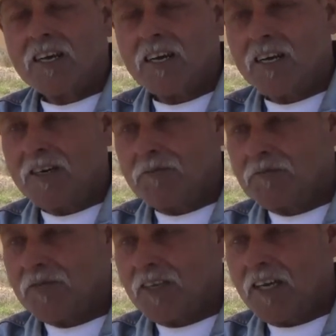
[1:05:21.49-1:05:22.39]
um,
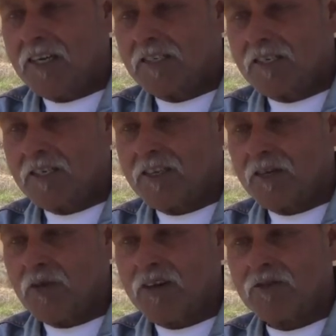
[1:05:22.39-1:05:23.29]
and it's a
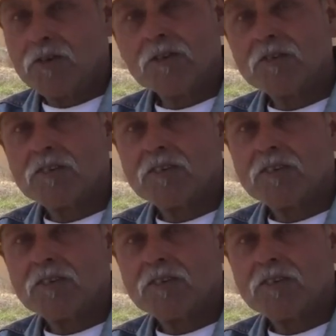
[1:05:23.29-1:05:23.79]
thing we have to do.